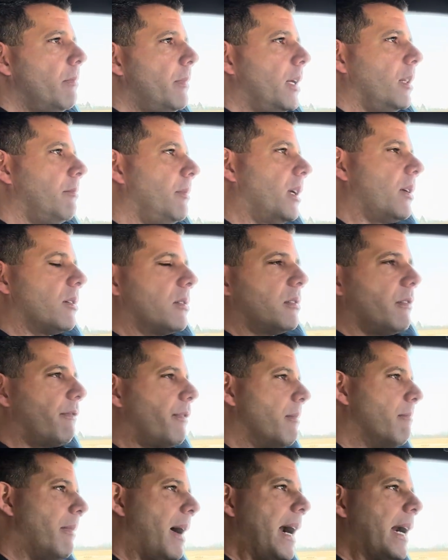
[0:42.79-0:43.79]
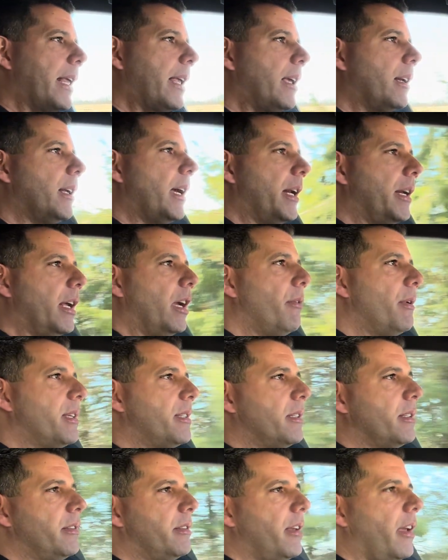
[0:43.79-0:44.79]
but because of the market and
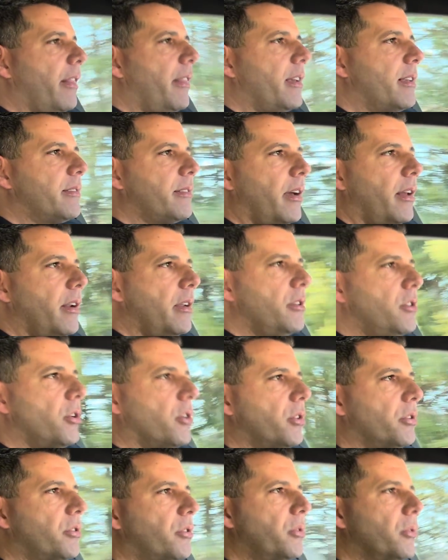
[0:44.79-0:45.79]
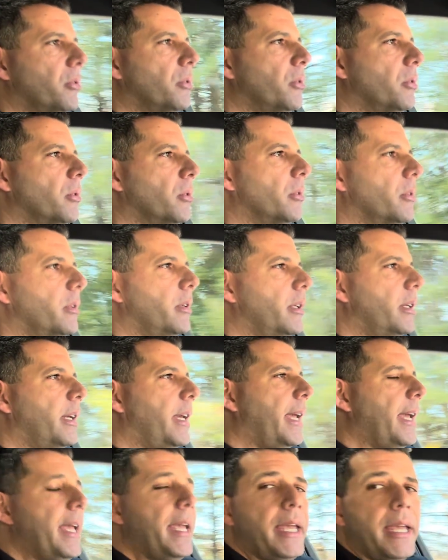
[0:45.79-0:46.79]
everything, they decided just to
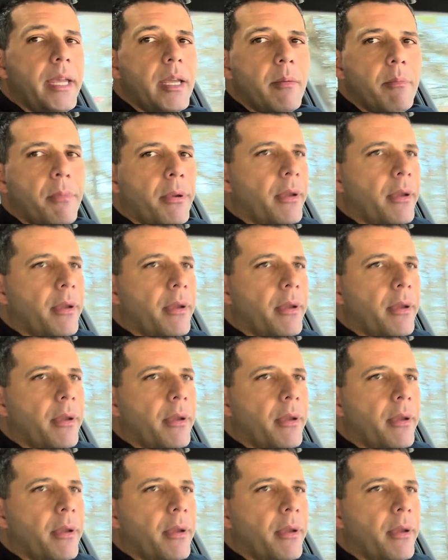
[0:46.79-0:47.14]
keep